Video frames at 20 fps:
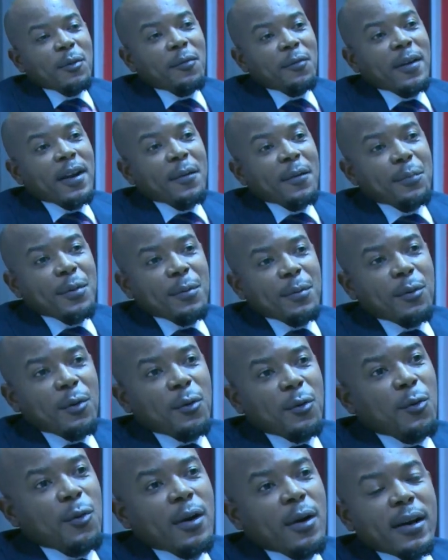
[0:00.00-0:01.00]
of young people
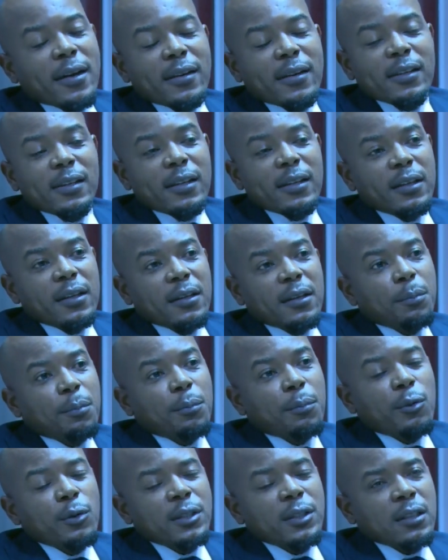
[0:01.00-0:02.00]
who are really
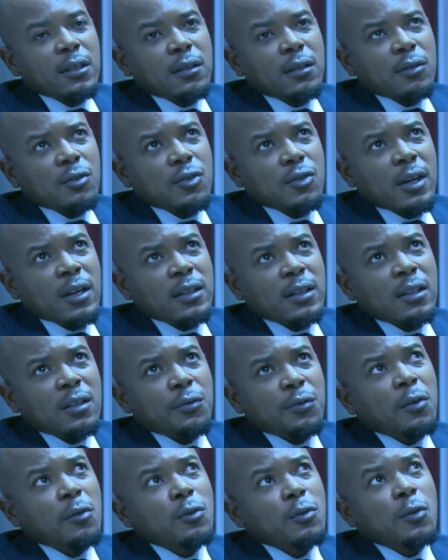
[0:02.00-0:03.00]
putting structures.
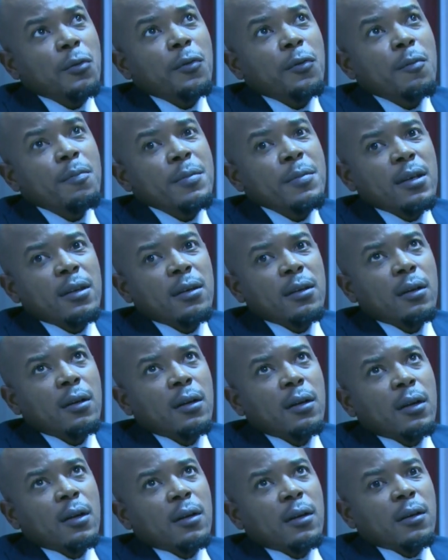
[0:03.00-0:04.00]
So for me,
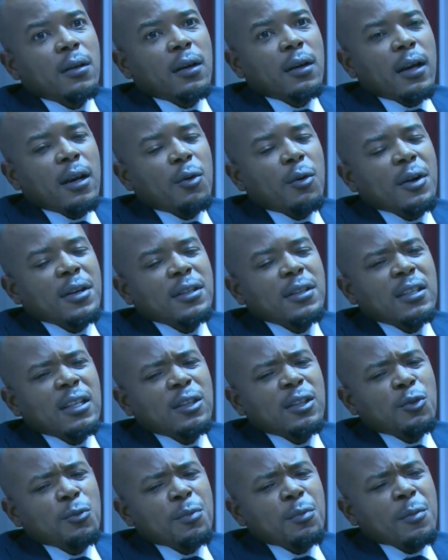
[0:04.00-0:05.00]
I always say
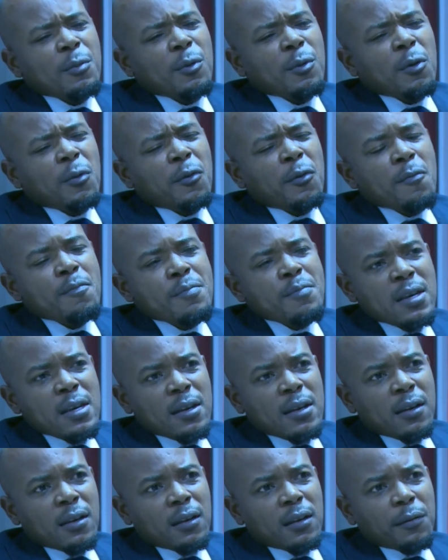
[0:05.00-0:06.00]
to people, for
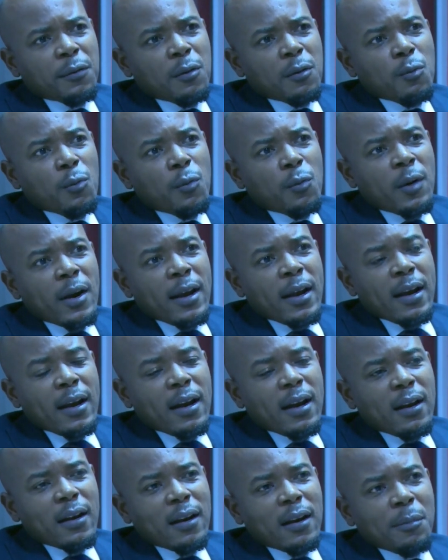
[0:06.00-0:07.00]
me, from
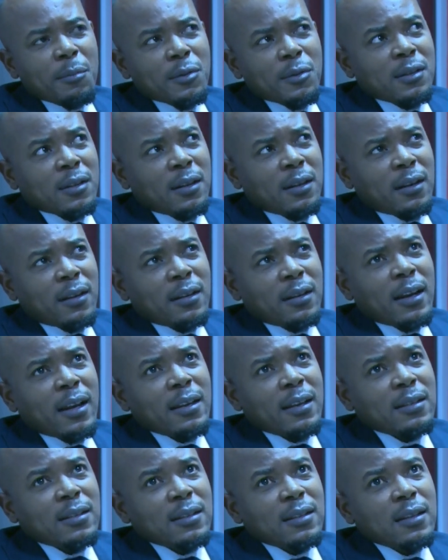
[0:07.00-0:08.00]
where I'm seated, I
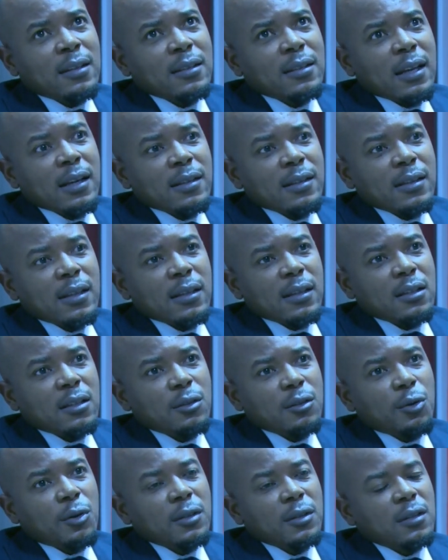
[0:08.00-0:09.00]
see success
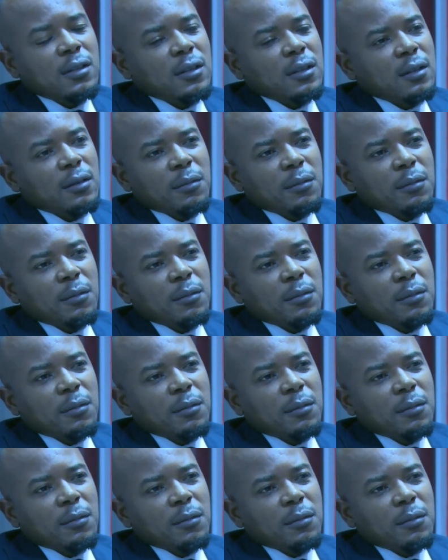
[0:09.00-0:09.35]
not